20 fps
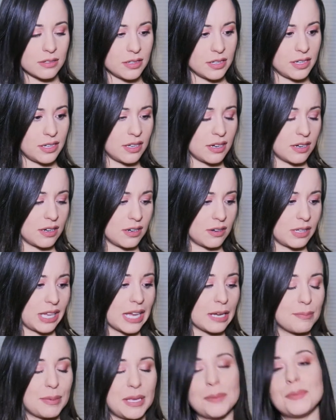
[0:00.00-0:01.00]
You know,
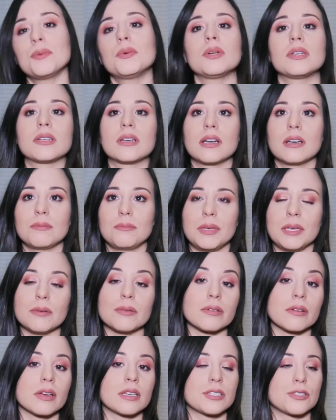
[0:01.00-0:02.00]
like people would be
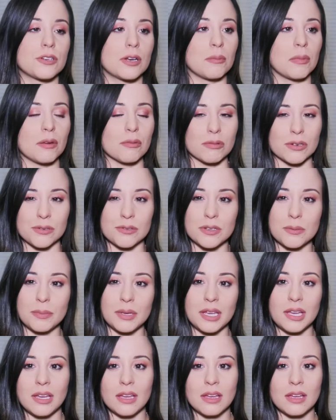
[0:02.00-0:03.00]
extremely rude to
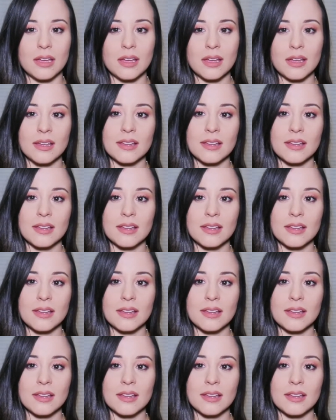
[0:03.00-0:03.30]
me,